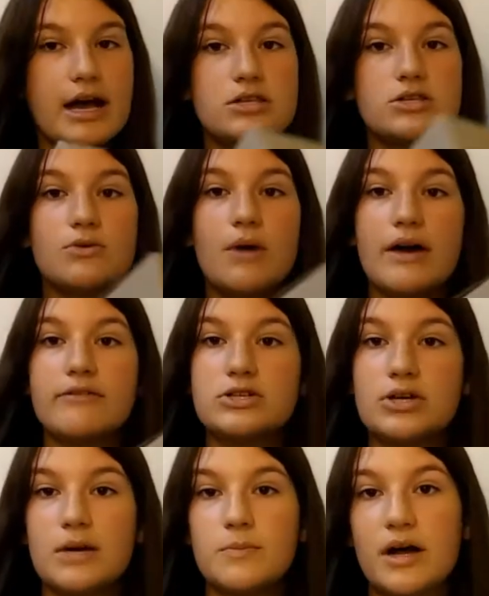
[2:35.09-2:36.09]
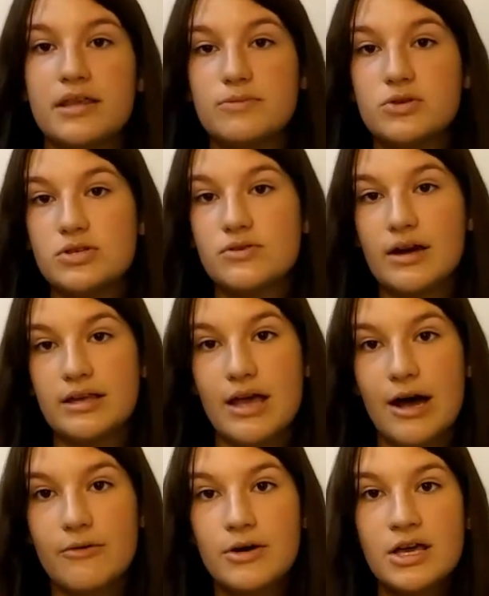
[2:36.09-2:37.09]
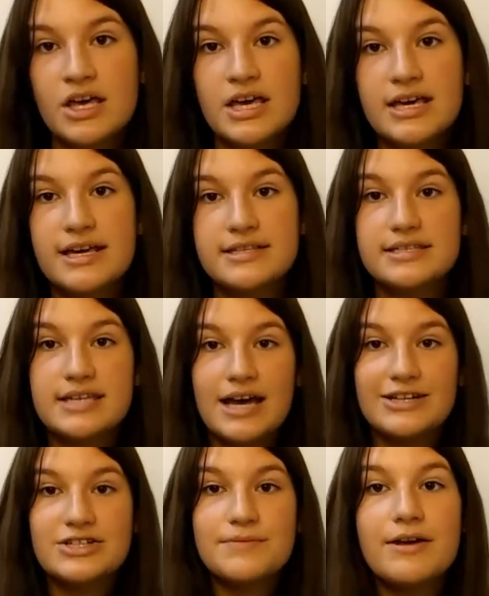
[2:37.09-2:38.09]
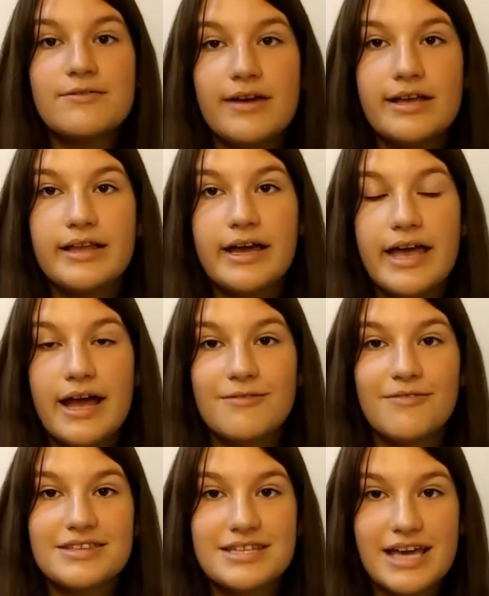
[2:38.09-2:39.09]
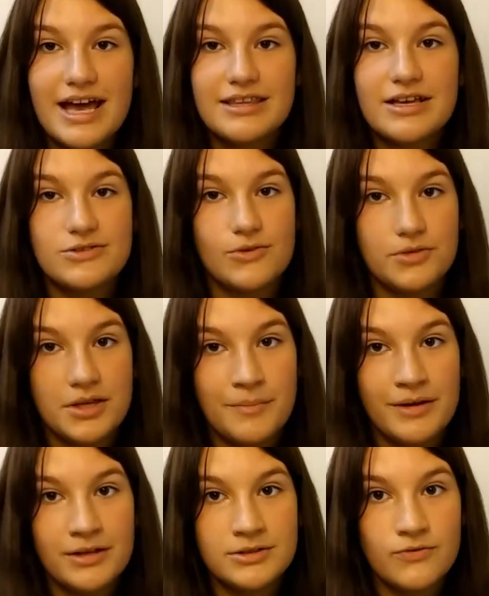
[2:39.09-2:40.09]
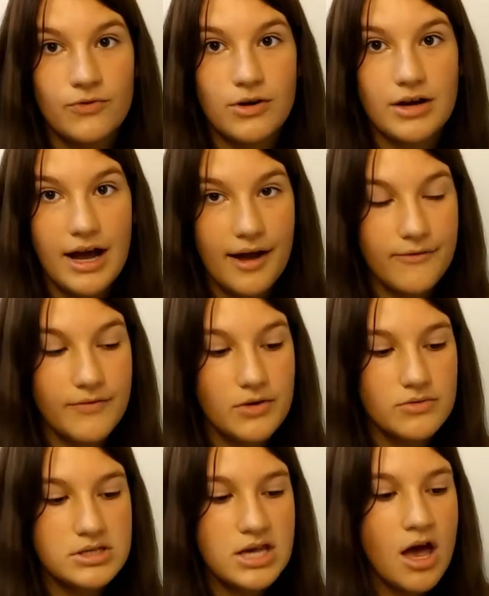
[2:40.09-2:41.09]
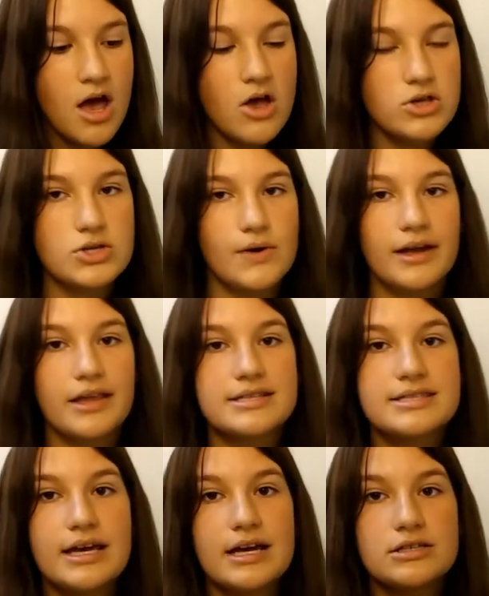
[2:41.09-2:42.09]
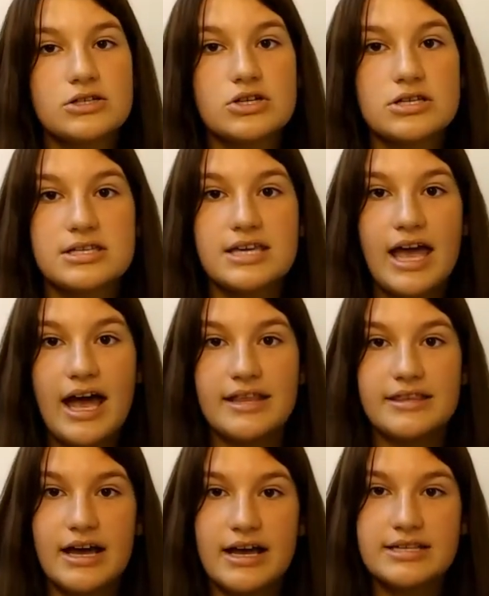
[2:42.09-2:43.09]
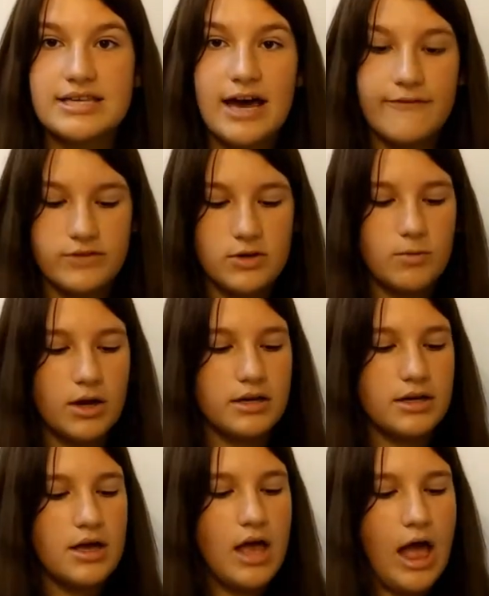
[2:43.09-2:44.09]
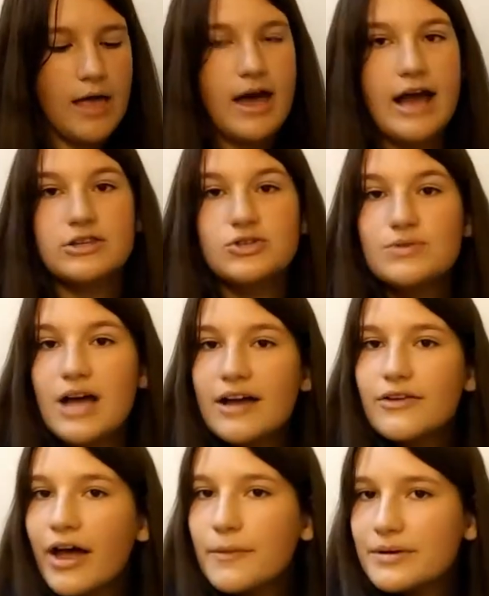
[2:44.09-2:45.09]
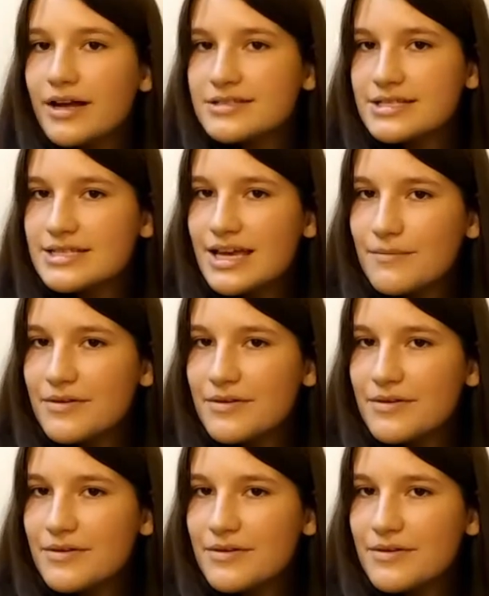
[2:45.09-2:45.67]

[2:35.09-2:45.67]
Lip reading: I do have a tripod I'm using right now. It's attached to my ring light, and once again it's only built for iPhones, so I decided to just get a nice hefty one. I do not know how to pronounce this name.